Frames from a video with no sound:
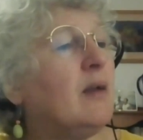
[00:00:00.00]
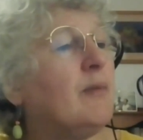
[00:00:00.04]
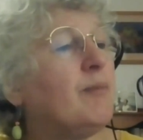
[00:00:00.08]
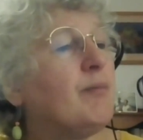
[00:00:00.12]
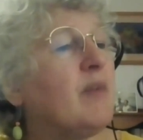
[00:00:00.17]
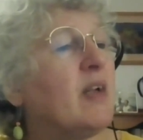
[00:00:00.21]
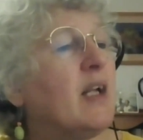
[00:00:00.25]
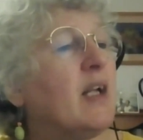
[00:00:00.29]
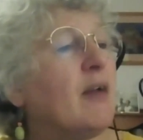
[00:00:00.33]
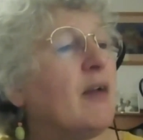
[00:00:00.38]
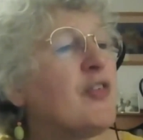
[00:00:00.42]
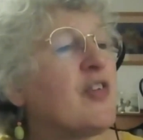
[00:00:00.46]

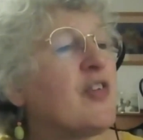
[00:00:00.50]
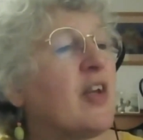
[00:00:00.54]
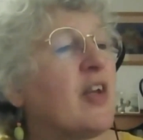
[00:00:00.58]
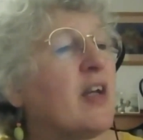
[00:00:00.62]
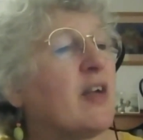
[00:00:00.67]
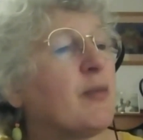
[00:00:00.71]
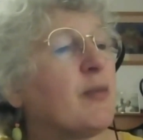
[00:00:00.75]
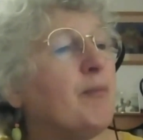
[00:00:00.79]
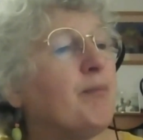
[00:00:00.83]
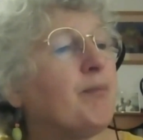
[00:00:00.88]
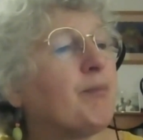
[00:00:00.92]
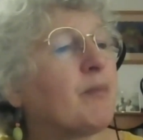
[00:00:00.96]
Enough
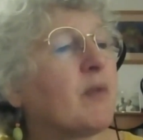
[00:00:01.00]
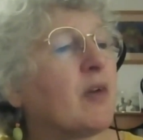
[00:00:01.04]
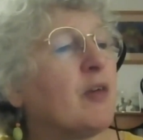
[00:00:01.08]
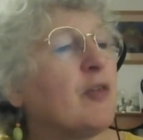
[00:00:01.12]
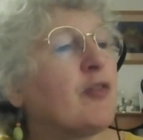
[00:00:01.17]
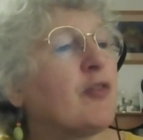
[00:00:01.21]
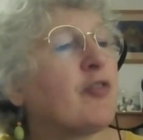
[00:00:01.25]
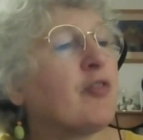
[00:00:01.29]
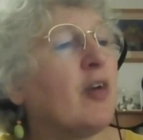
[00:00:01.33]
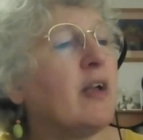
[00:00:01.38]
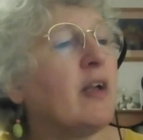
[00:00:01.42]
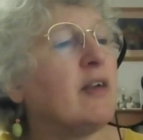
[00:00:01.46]
said.
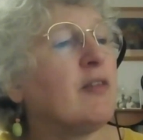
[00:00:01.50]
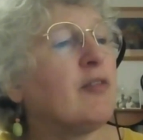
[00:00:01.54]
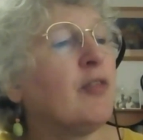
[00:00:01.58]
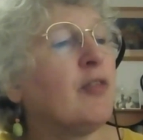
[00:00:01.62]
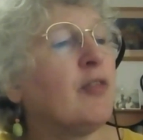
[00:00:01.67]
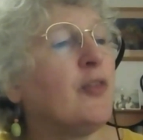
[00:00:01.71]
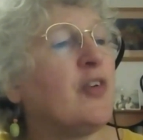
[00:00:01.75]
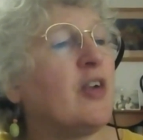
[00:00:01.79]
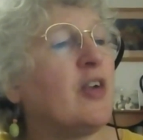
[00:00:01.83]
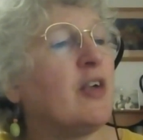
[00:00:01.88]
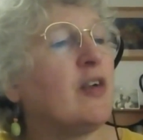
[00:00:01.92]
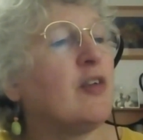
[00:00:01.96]

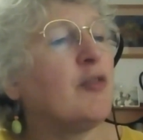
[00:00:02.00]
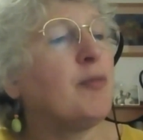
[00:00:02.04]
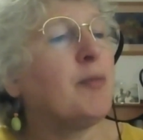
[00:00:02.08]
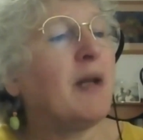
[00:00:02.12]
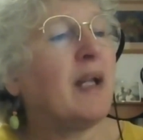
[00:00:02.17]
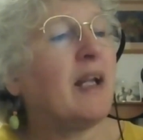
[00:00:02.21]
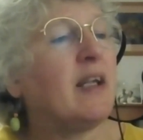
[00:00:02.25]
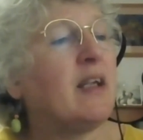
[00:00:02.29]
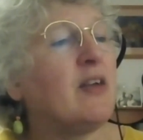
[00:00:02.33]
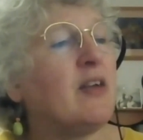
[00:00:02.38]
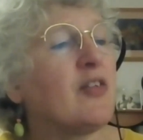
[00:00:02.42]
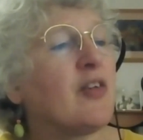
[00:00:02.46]
Frightful din of
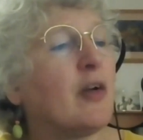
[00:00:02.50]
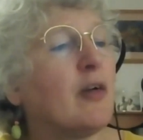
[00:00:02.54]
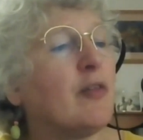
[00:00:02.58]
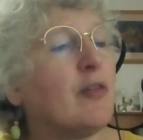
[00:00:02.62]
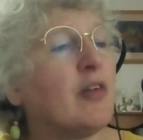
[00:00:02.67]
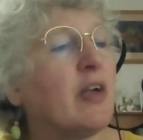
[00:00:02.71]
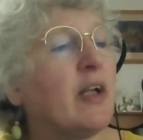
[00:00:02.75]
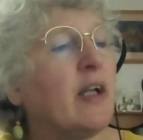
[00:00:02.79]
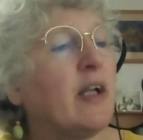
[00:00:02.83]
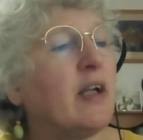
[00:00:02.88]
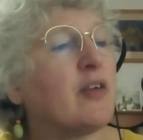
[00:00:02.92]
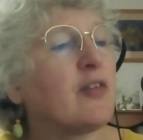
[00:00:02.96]
planes
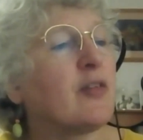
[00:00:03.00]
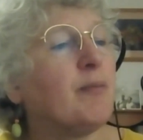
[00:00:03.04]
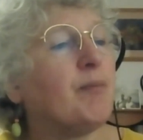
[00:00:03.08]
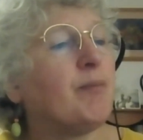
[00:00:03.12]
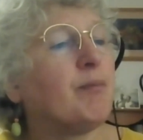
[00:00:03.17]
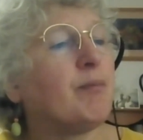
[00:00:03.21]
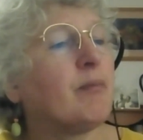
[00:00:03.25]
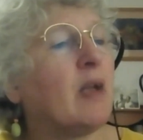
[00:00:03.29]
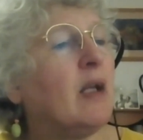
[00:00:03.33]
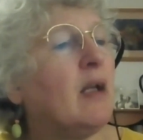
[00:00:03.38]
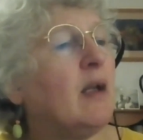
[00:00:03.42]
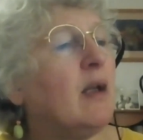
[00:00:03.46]
overhead.
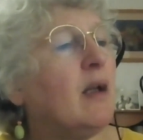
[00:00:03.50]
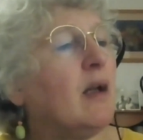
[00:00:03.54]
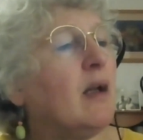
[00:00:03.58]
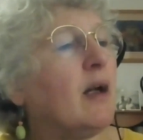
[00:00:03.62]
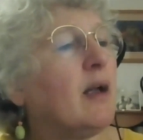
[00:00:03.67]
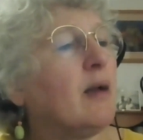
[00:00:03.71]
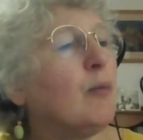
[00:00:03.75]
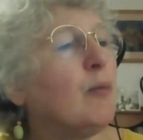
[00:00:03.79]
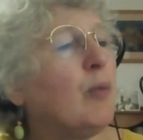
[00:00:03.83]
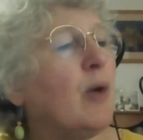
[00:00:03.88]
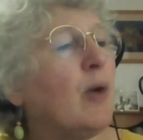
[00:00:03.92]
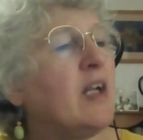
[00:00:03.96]

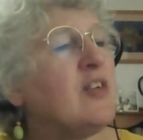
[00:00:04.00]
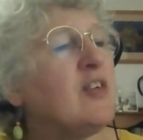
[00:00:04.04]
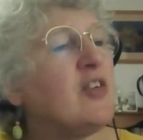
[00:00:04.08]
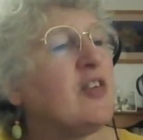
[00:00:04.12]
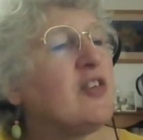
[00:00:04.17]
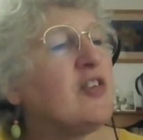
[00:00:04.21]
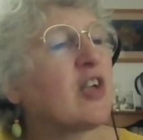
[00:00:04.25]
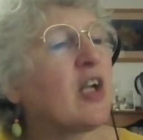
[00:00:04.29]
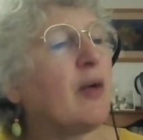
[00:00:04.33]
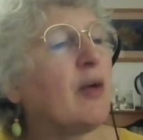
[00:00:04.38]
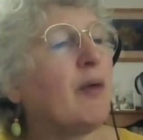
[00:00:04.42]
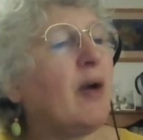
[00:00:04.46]
I am waiting
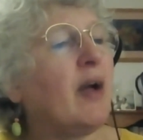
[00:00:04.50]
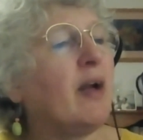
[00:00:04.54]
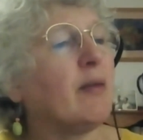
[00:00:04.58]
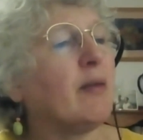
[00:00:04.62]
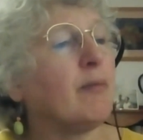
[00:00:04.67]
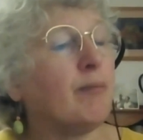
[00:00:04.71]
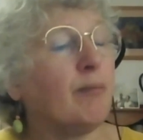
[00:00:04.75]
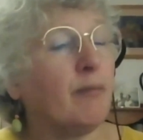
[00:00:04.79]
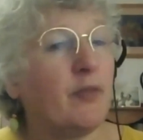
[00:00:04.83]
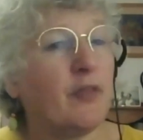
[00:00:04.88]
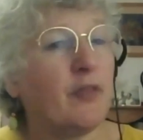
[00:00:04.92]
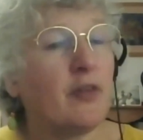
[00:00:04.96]
to go
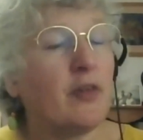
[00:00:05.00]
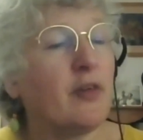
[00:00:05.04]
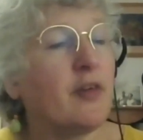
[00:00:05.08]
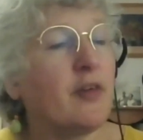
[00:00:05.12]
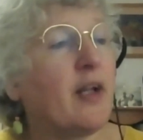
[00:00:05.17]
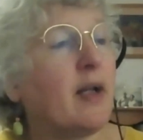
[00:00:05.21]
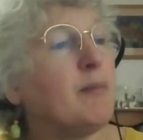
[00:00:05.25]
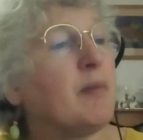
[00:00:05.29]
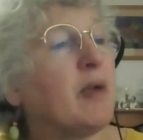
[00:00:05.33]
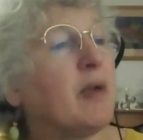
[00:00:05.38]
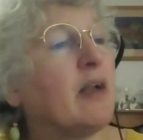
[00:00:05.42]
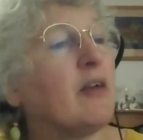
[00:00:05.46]
out. Third
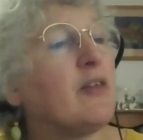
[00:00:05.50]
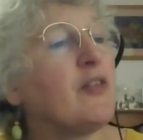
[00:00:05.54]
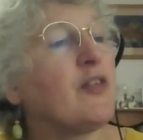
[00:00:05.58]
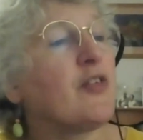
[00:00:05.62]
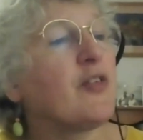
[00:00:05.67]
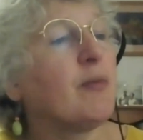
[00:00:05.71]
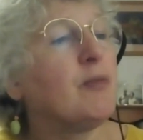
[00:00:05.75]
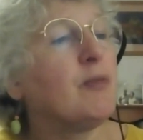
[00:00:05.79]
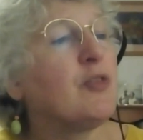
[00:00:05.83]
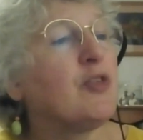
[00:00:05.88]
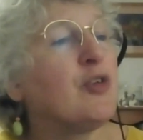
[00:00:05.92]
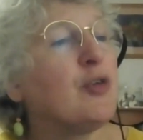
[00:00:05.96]

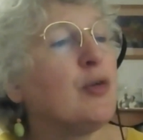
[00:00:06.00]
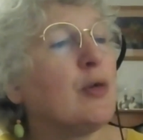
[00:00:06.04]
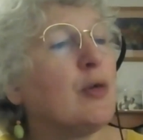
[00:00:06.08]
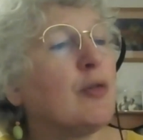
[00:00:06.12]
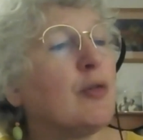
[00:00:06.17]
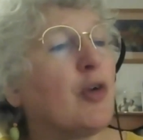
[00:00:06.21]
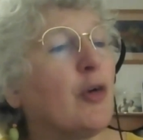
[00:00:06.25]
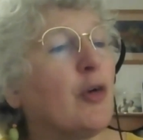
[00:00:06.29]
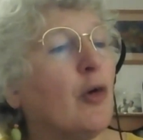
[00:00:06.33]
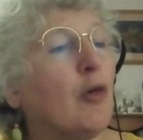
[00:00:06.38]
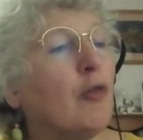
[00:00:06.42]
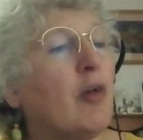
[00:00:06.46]
ambulance. 2 have
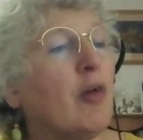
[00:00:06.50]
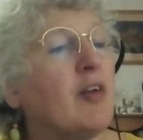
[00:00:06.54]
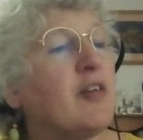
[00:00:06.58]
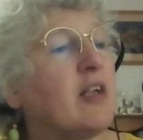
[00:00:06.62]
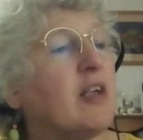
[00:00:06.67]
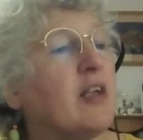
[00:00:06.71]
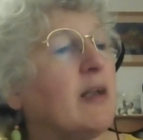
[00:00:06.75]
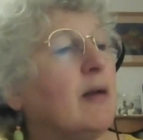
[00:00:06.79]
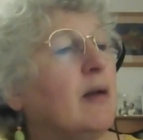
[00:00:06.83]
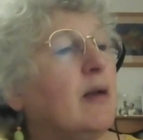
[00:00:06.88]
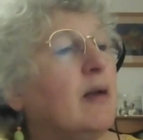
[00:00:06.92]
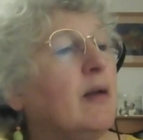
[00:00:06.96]
gone
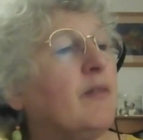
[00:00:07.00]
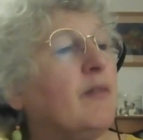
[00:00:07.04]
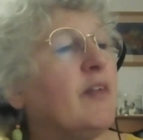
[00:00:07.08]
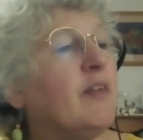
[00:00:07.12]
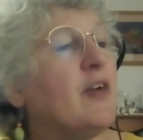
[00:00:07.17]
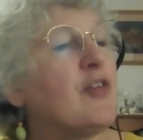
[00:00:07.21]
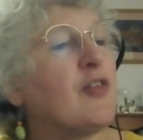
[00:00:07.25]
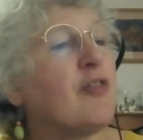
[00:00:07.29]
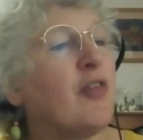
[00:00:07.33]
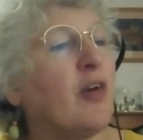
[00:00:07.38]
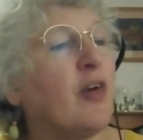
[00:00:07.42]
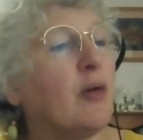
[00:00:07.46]
already.
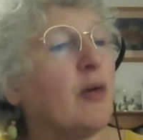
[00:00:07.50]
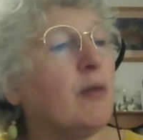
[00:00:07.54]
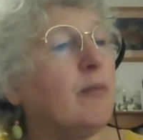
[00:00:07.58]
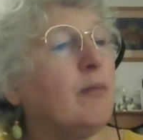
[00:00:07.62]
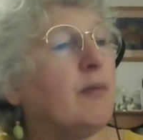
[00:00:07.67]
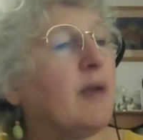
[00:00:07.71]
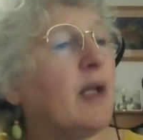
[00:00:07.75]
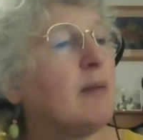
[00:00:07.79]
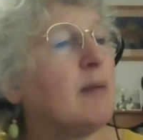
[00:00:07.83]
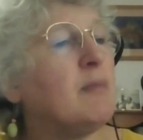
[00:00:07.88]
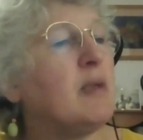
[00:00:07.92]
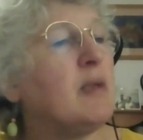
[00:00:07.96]
There's the phone.
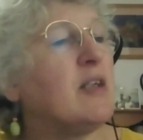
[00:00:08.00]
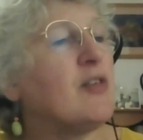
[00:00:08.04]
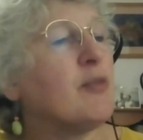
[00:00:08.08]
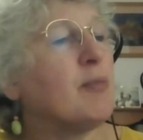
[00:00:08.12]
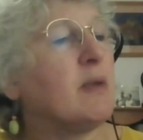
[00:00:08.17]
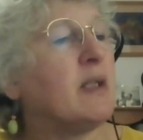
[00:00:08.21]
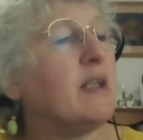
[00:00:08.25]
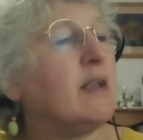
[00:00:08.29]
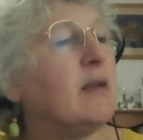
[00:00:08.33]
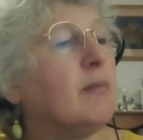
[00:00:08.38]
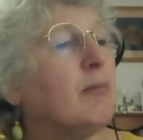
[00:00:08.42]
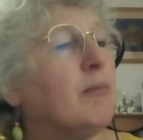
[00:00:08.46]
That means
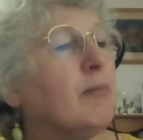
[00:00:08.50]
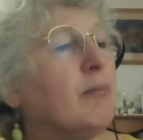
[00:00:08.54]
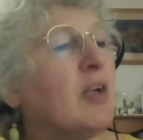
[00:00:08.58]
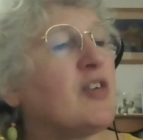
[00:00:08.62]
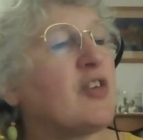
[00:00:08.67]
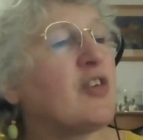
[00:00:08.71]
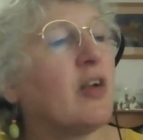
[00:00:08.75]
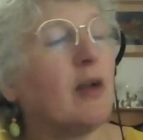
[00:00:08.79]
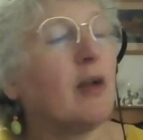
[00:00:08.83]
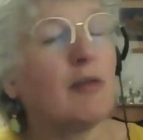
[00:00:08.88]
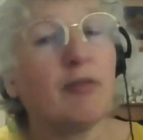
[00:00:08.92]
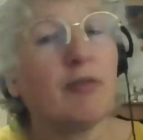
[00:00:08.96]
me.
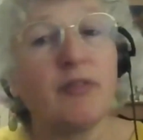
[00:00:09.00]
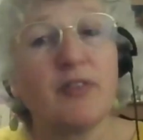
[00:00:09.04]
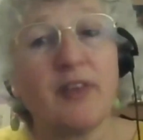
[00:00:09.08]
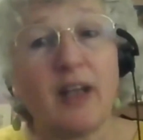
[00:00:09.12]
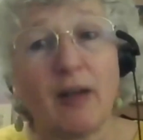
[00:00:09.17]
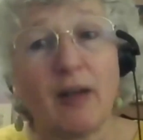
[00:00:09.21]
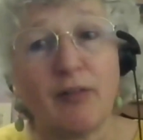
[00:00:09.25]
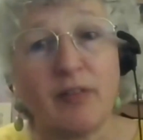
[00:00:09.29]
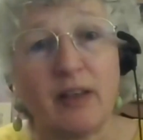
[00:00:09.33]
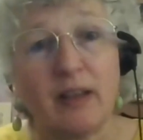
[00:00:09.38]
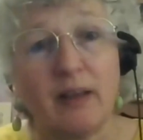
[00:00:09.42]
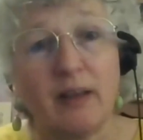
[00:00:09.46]
Much love,
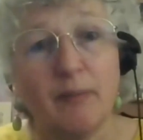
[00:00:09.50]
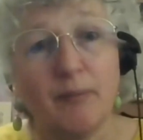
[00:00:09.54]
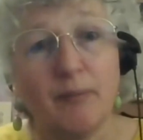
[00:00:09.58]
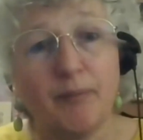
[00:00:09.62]
Daphne.